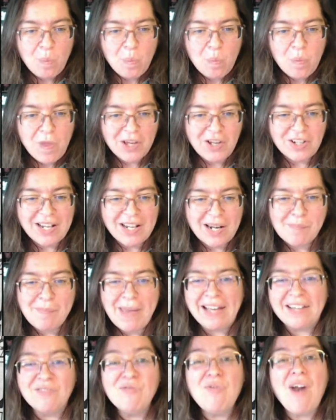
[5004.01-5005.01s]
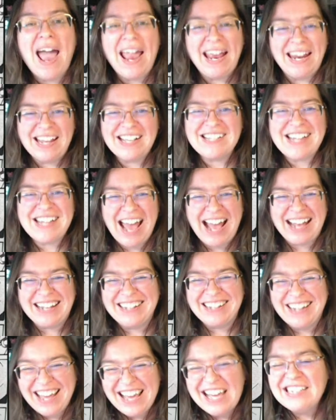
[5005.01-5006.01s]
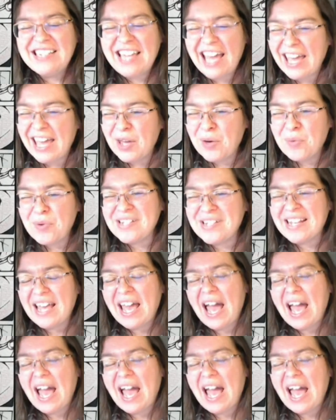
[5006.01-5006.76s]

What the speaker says: you're not a man. Right. Exactly. Yeah. It was,